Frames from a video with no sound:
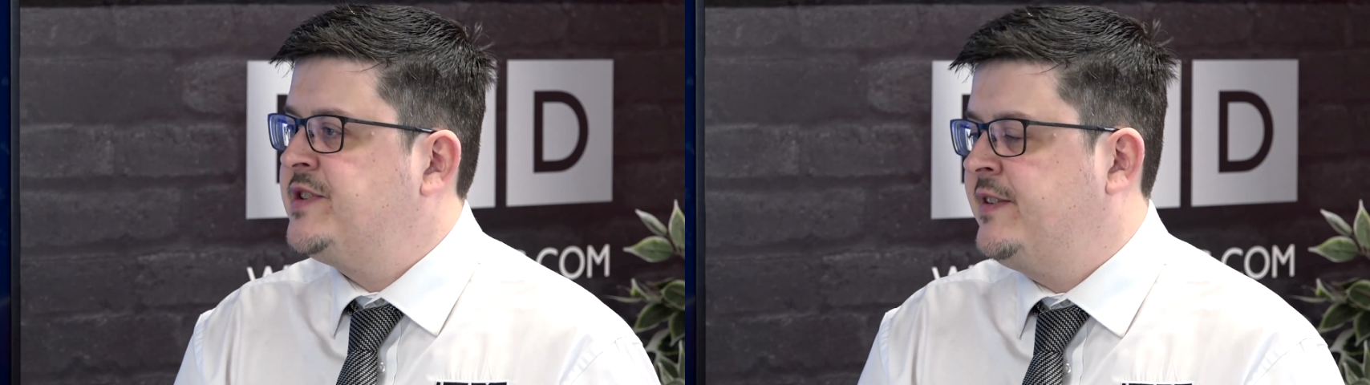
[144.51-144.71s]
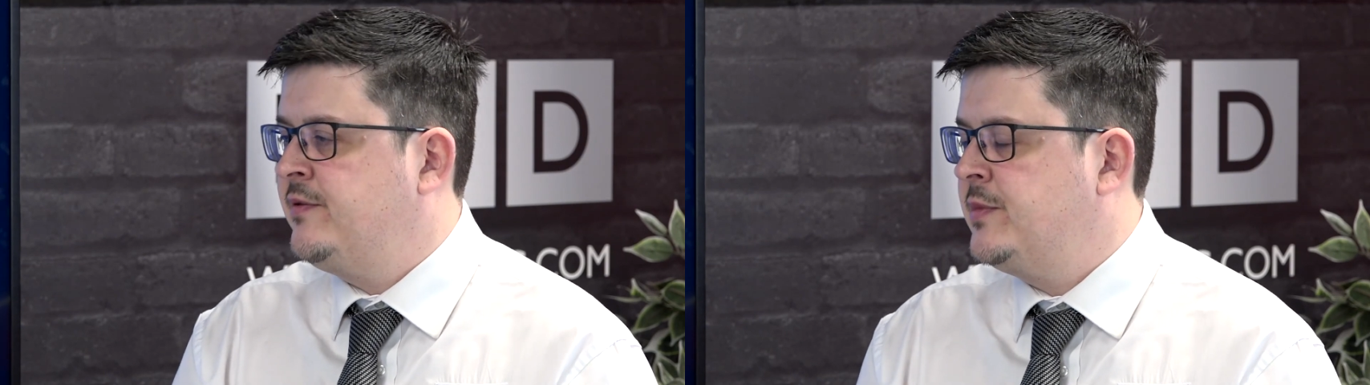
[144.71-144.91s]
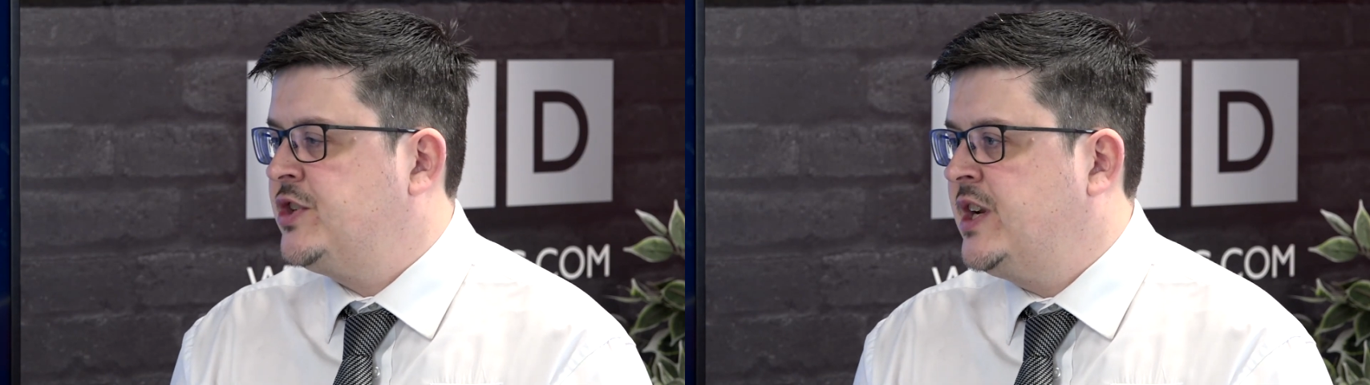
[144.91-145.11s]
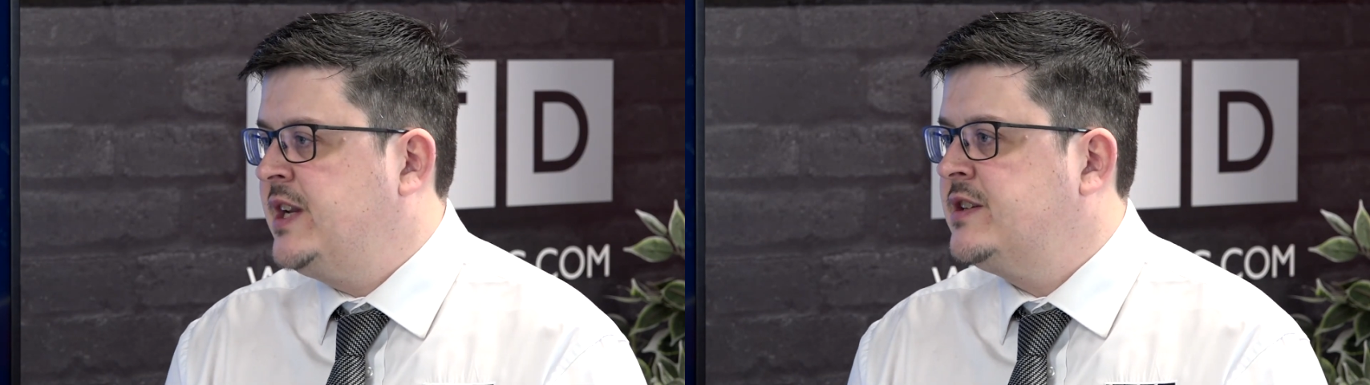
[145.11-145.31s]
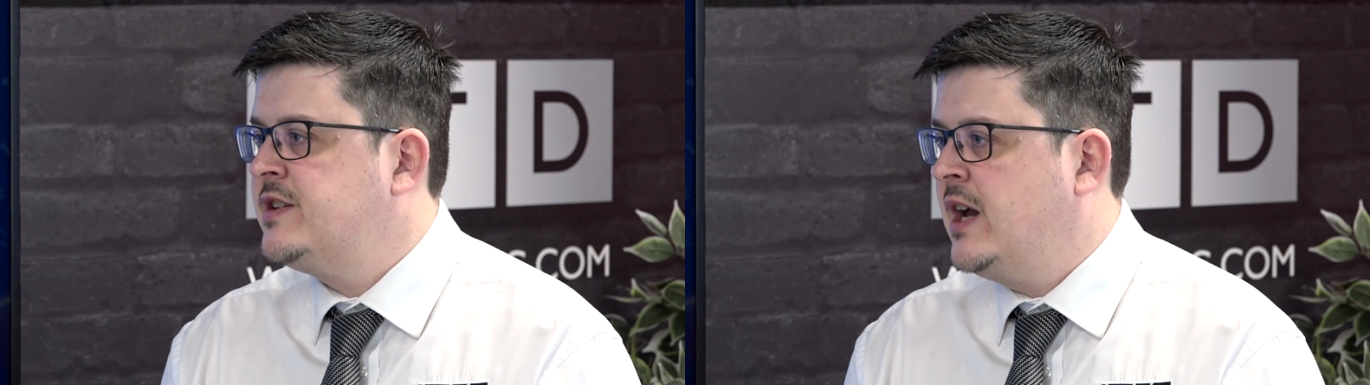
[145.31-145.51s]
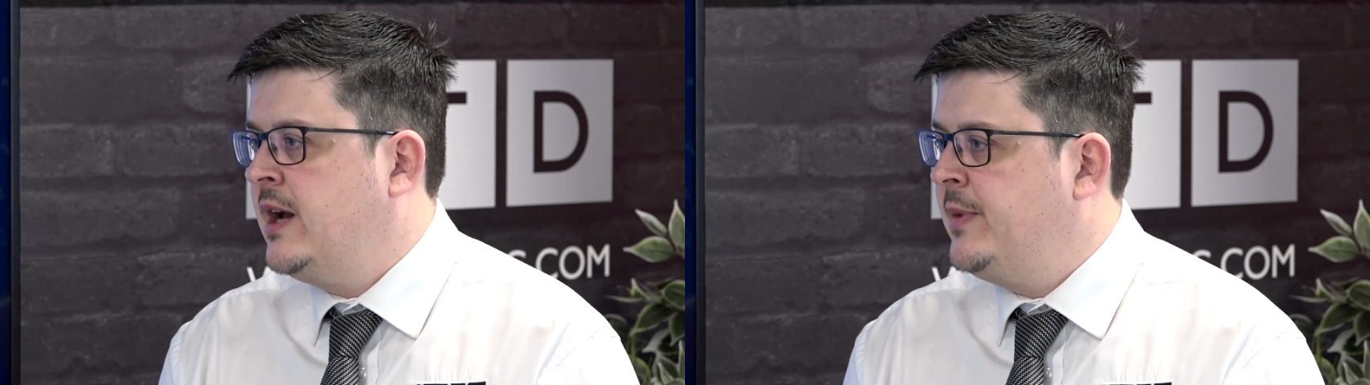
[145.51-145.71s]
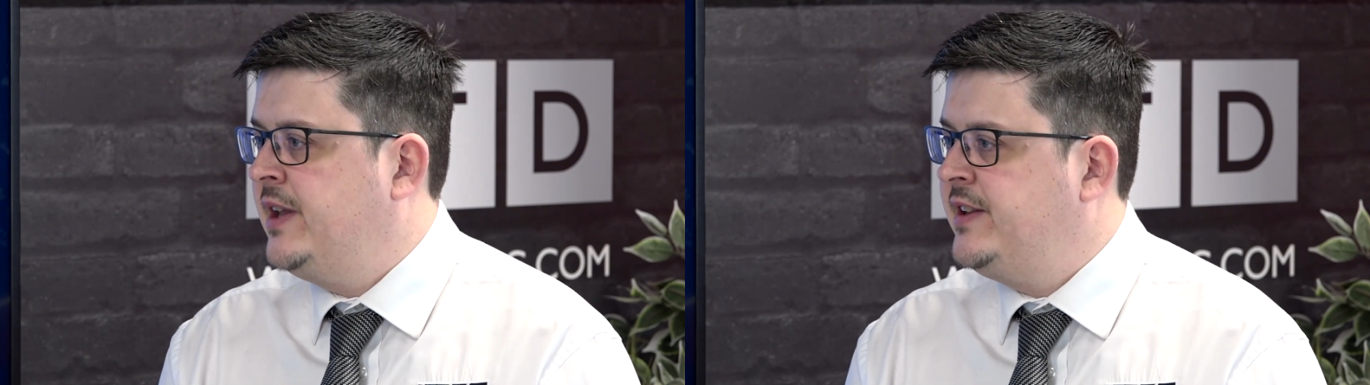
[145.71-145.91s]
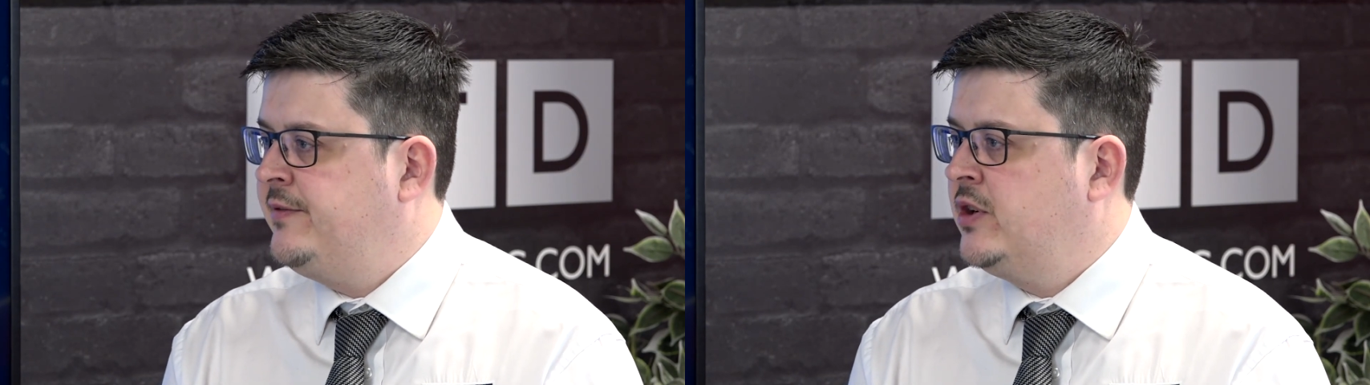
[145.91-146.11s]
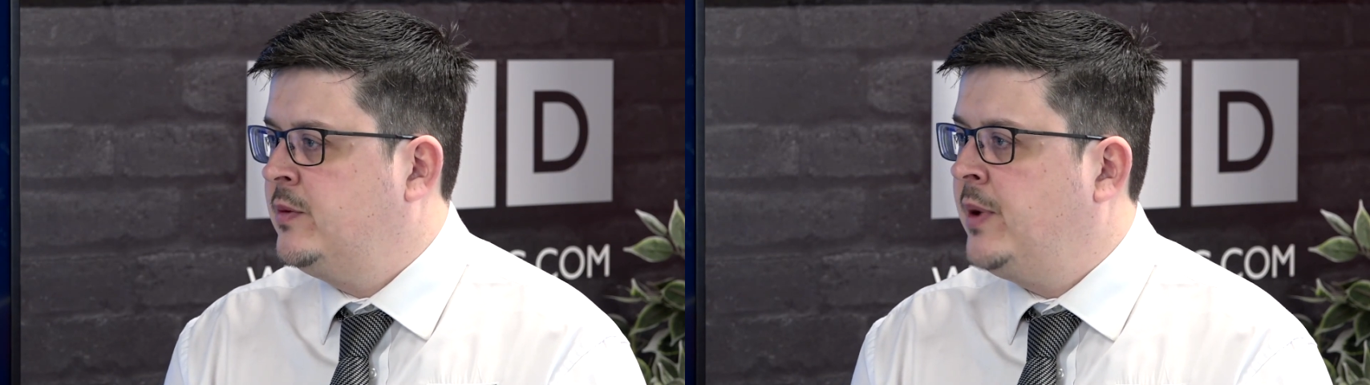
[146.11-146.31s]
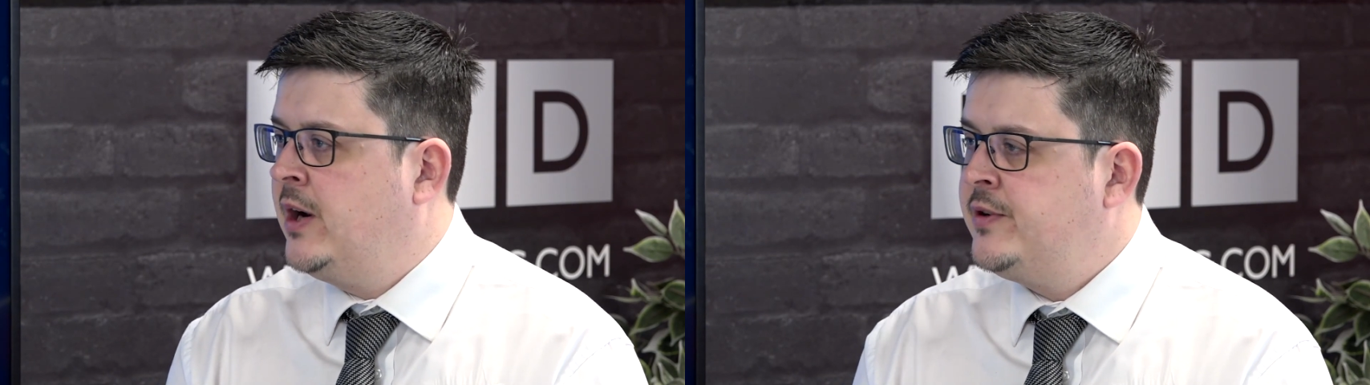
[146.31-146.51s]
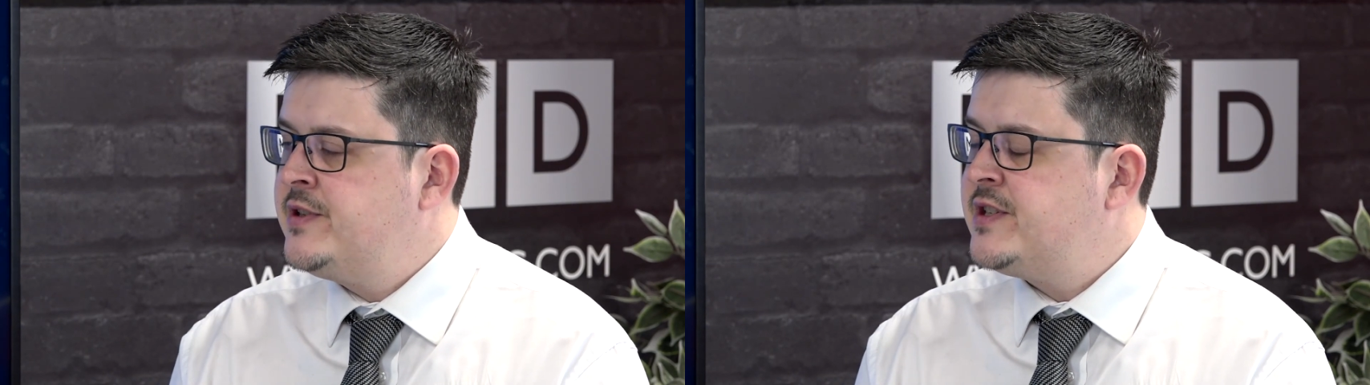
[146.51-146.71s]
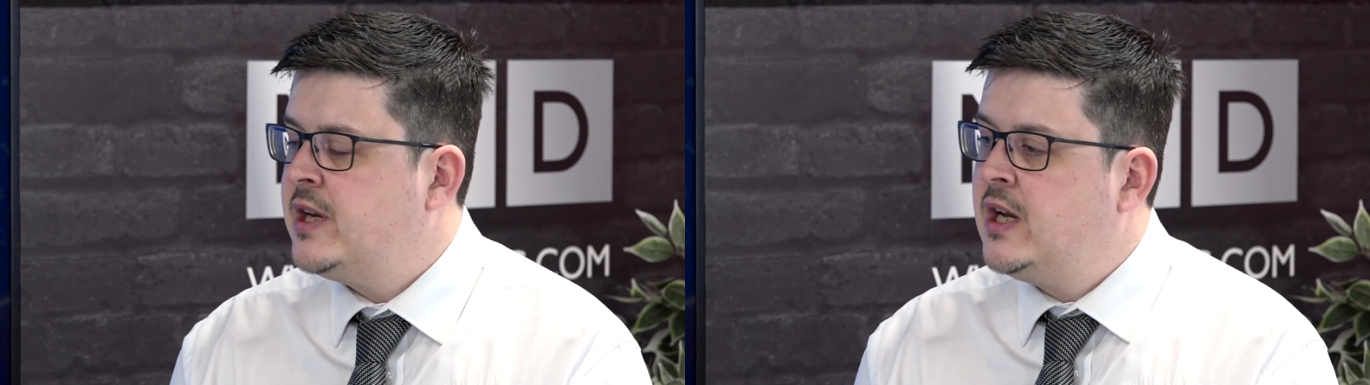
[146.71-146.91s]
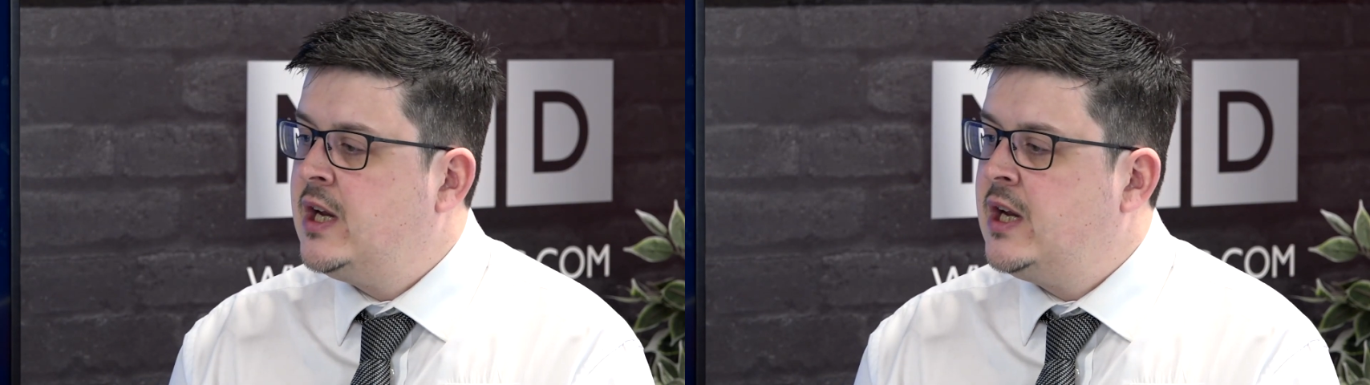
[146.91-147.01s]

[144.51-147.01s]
different machines, and different components.